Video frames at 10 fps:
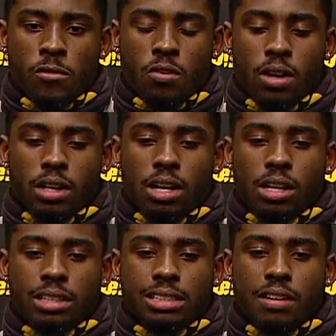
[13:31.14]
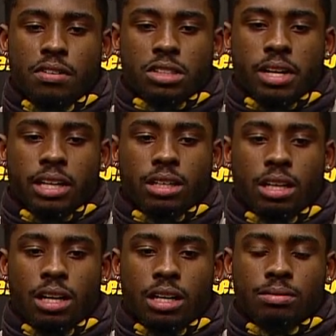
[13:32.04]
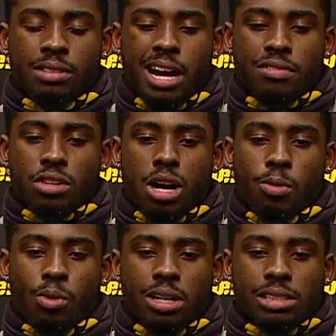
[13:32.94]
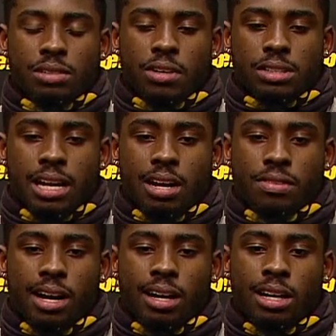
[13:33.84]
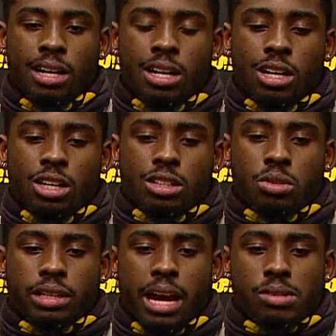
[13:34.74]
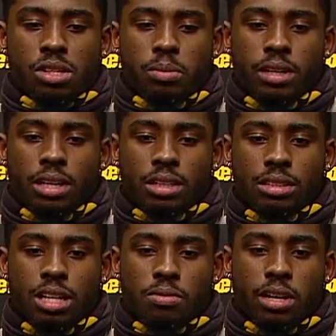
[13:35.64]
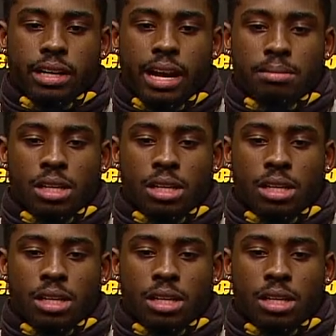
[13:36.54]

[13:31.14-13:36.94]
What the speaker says: Right. It's not frustrating. After a couple runs in the first half, I knew the game was going to be a tough running game.